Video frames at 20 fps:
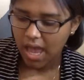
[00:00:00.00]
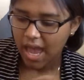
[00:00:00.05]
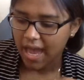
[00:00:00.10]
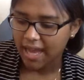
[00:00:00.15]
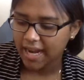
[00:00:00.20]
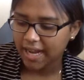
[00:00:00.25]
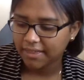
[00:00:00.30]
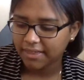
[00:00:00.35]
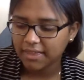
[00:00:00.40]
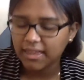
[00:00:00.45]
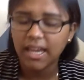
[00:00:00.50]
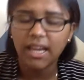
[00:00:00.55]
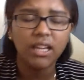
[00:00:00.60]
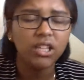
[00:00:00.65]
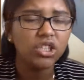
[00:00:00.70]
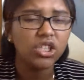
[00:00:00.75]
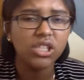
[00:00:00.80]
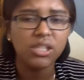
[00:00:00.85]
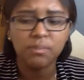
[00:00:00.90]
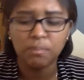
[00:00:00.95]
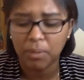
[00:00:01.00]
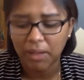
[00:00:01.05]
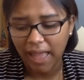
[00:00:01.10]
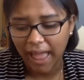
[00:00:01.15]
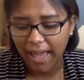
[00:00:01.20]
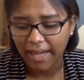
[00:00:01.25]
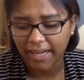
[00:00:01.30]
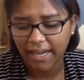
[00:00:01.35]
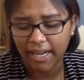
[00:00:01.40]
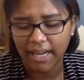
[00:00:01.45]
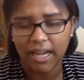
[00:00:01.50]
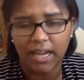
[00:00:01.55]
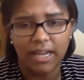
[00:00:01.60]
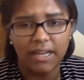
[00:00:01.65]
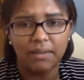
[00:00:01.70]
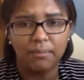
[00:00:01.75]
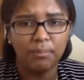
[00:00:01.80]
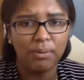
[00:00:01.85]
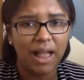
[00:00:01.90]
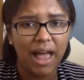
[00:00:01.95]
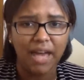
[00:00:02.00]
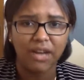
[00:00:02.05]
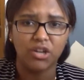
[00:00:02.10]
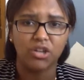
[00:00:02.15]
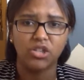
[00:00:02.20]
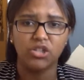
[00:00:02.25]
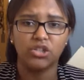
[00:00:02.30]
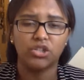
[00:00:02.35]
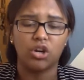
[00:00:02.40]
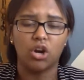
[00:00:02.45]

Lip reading: and I think just planning and planners